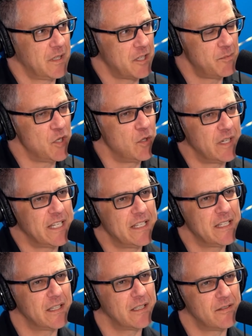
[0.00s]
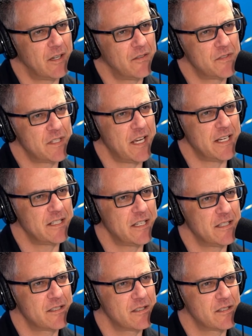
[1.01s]
community of, uh, of
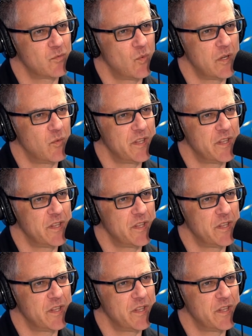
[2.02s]
scientists when,